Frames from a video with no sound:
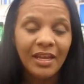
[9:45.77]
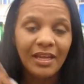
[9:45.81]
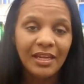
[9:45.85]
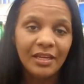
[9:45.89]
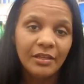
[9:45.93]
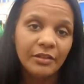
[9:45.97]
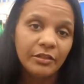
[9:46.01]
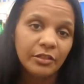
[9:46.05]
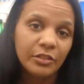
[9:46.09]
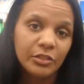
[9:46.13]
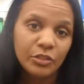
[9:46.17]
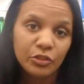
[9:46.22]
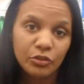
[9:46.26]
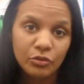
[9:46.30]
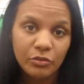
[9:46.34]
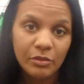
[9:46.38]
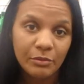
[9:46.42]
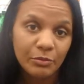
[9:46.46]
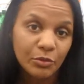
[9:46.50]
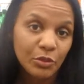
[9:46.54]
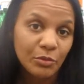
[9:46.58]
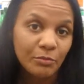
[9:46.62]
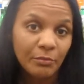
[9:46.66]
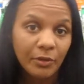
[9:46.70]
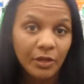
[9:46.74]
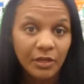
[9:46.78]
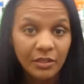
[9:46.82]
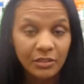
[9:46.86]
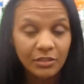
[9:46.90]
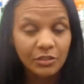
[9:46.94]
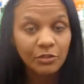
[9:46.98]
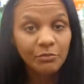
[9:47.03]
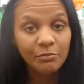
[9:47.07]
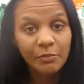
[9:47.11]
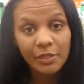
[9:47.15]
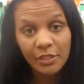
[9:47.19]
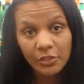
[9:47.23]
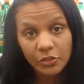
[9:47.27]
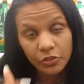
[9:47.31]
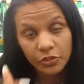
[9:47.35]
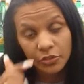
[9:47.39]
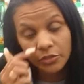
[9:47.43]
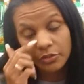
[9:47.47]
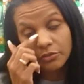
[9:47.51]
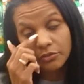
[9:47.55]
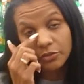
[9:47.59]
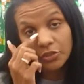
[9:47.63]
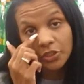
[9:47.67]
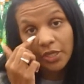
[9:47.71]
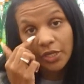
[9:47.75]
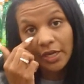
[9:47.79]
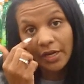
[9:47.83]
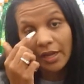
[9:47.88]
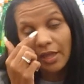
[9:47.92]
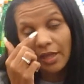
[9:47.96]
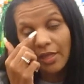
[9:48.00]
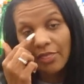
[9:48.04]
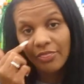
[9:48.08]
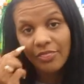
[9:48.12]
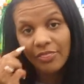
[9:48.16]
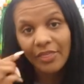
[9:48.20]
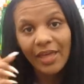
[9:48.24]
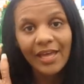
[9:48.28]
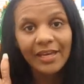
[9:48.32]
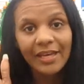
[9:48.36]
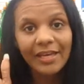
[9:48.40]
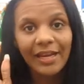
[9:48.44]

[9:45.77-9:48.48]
in the description box, so make sure you check that